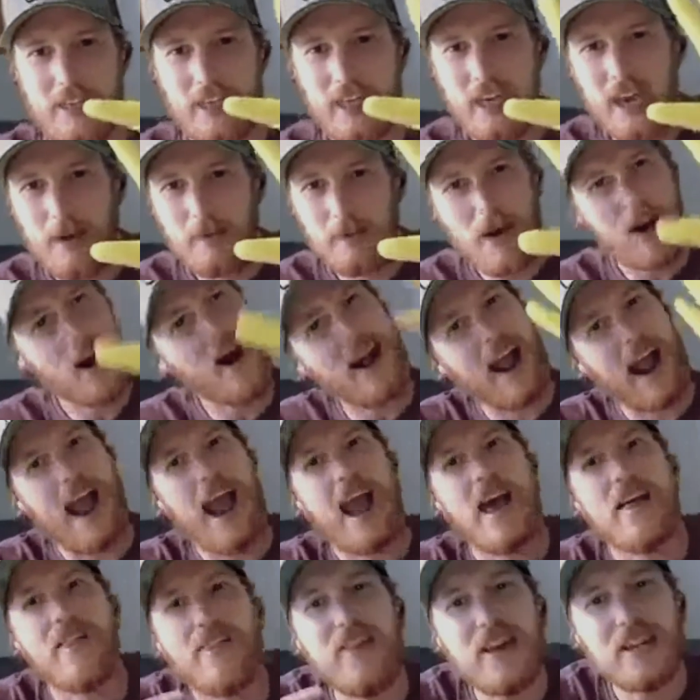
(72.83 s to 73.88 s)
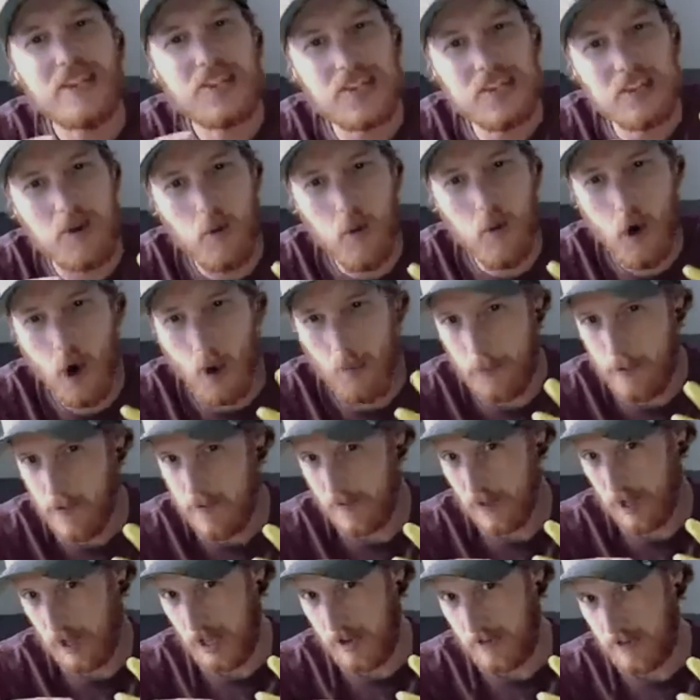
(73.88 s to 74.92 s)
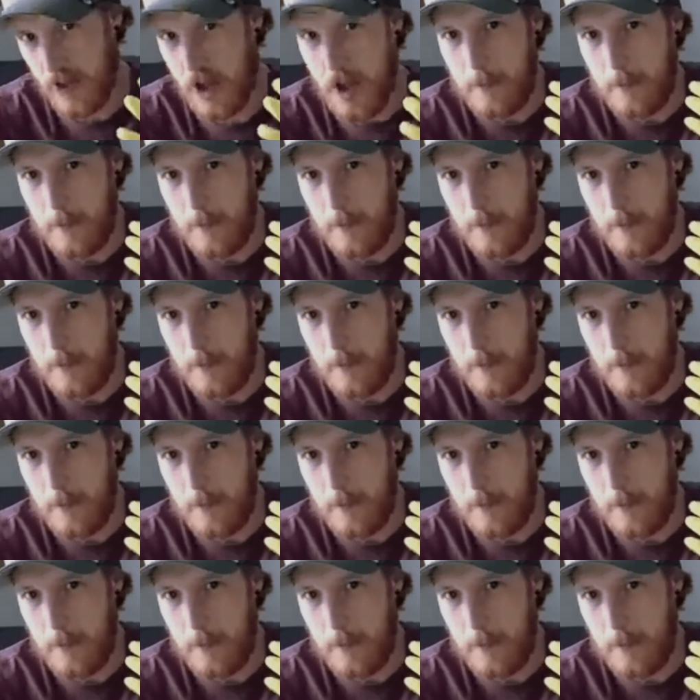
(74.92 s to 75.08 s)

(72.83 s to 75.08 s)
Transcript: But okay, this is a waterproof glove.